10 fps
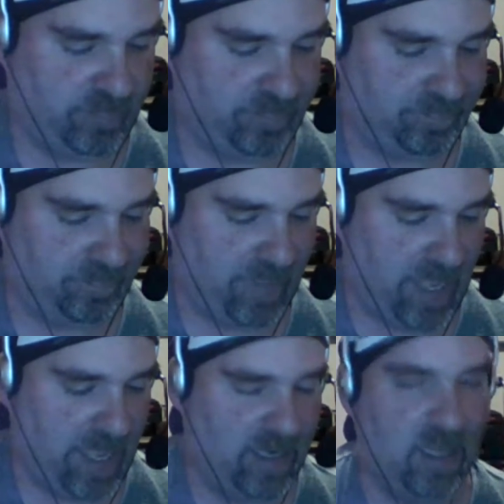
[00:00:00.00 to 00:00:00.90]
He, he just
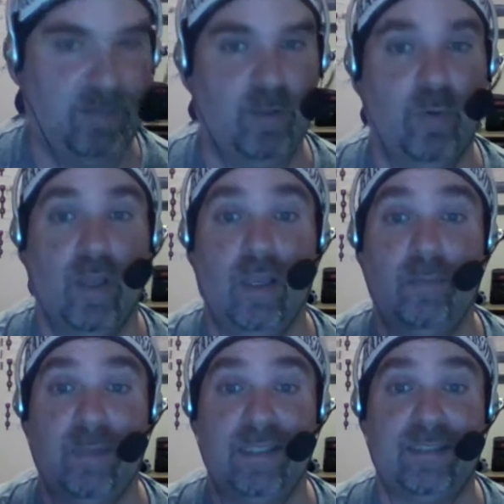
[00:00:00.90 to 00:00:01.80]
goes into the
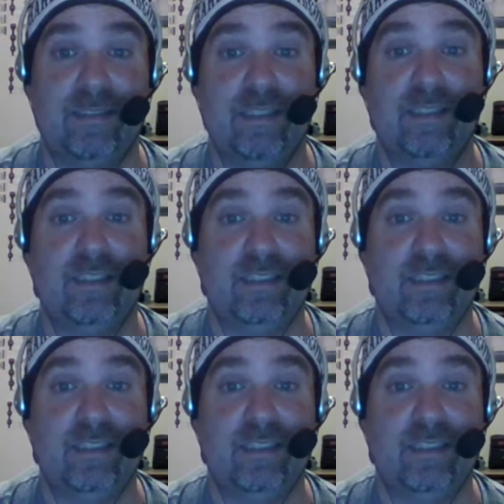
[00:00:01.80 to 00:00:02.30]
one corner.